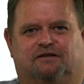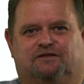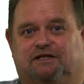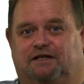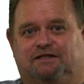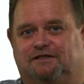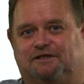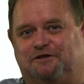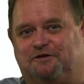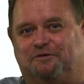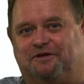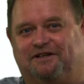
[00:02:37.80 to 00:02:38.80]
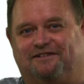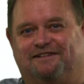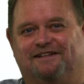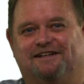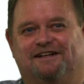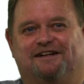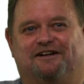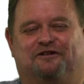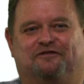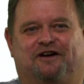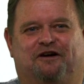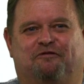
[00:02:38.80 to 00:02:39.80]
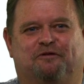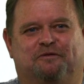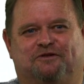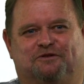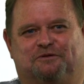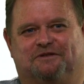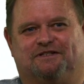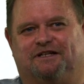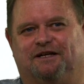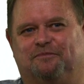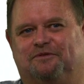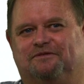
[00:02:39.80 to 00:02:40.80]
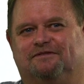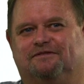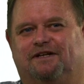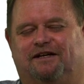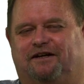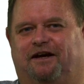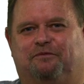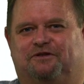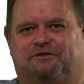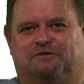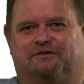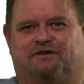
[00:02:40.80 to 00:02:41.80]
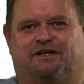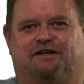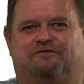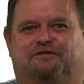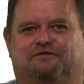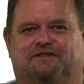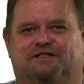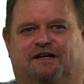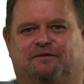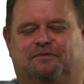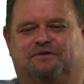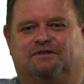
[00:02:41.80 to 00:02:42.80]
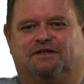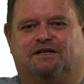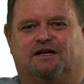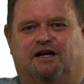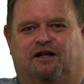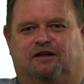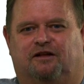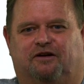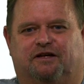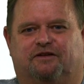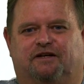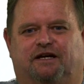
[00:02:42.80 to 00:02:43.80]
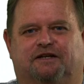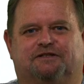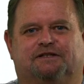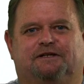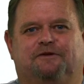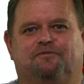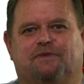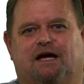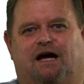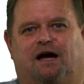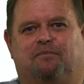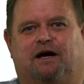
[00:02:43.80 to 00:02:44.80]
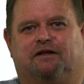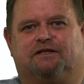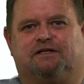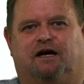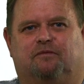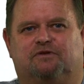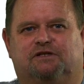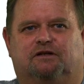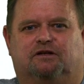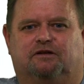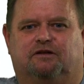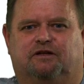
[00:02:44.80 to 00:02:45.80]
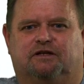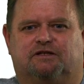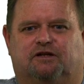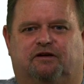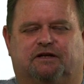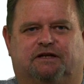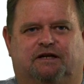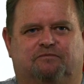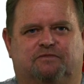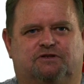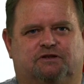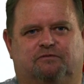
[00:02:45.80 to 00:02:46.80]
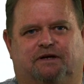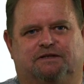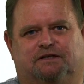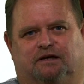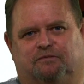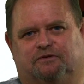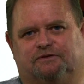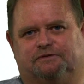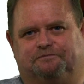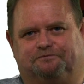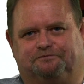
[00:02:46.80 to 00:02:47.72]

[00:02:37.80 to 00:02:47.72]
teachers as well of how we would draw a table, how we draw a graph of a table like that. Other tables include things like two-way tables.